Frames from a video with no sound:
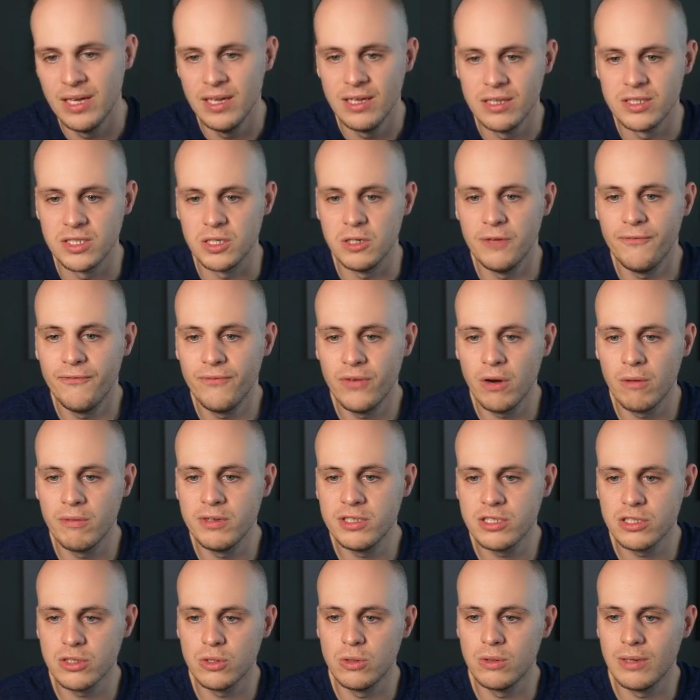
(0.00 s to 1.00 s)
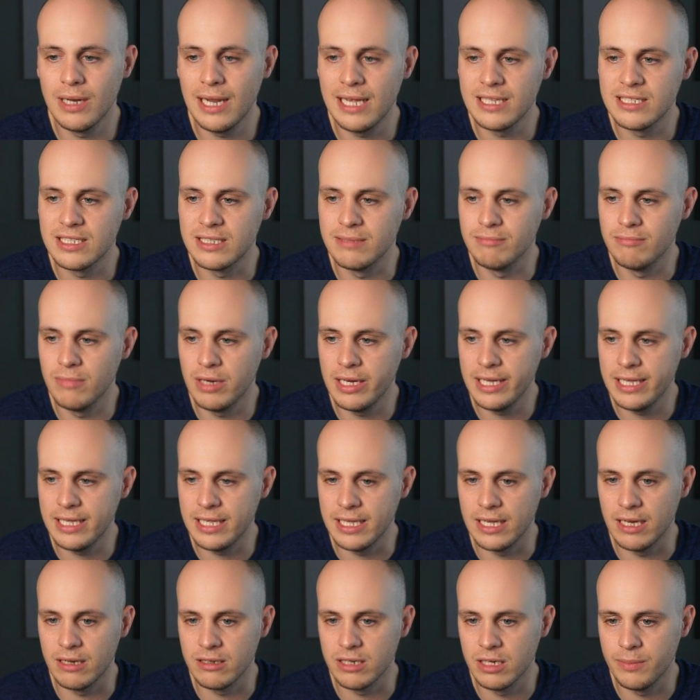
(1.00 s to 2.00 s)
So if Florence scored less than
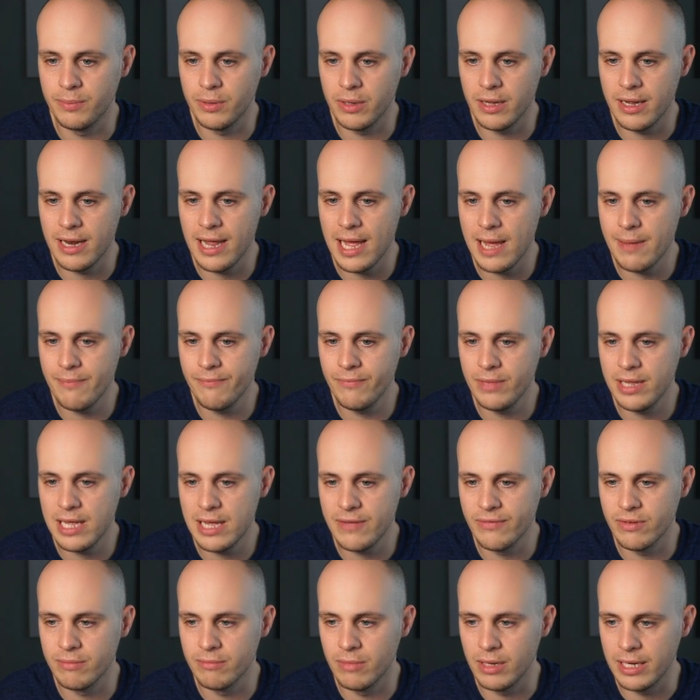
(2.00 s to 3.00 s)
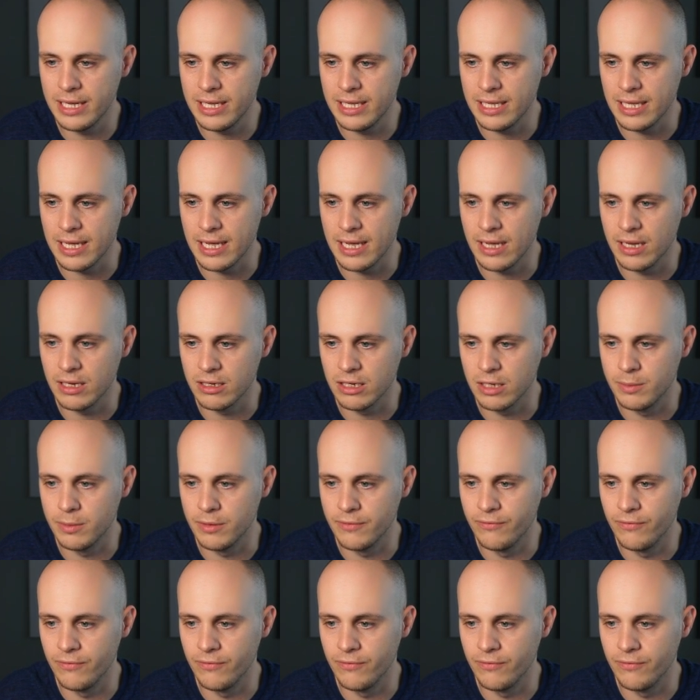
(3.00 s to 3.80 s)
Mikey, I'm going to put an M here for Mikey and I'm going to put